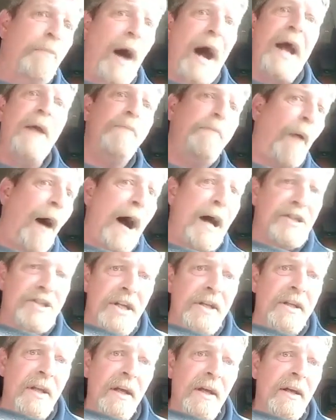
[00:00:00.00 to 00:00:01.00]

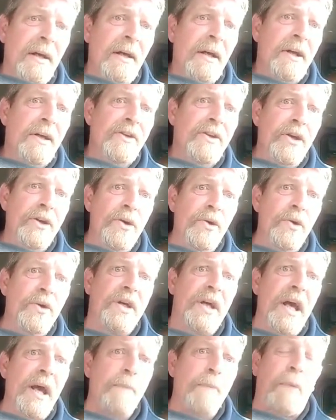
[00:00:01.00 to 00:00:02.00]
bypassing the
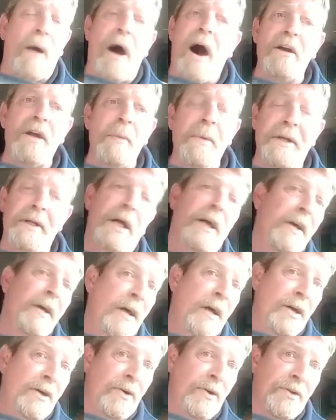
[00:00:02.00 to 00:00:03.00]
UK Parliament
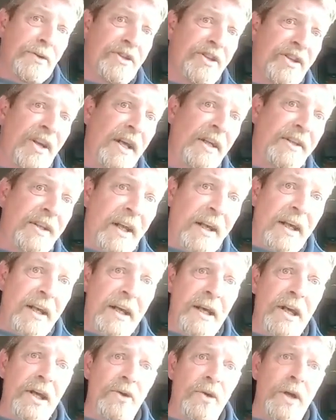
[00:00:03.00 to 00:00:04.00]
and going straight to the
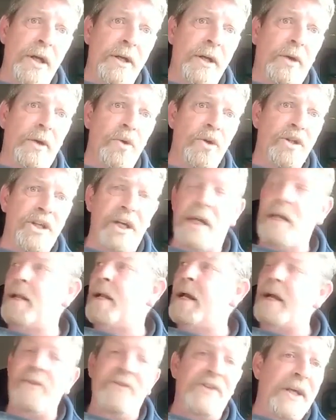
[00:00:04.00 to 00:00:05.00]
EU to negotiate
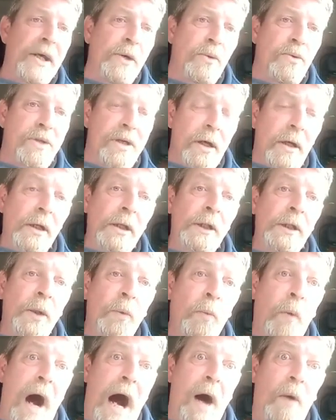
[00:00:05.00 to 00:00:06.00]
their own deals.
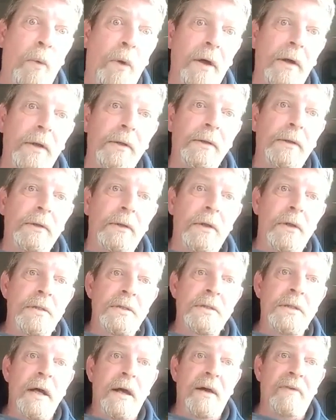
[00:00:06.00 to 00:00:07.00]
Wow.
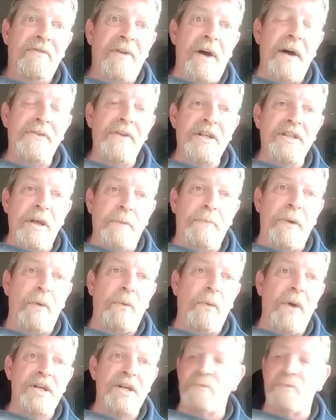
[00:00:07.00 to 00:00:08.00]
If that doesn't put
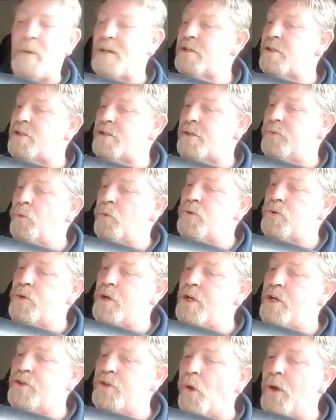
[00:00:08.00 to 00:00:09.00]
Westminster's nose
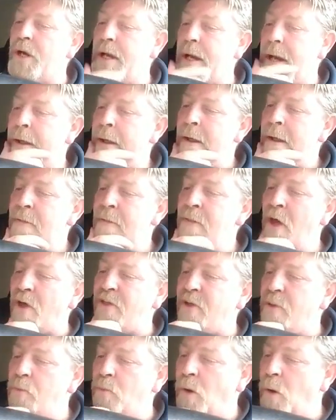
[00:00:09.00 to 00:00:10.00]
out of joint,
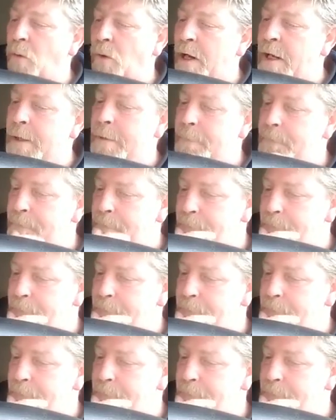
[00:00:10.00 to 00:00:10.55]
nothing will right.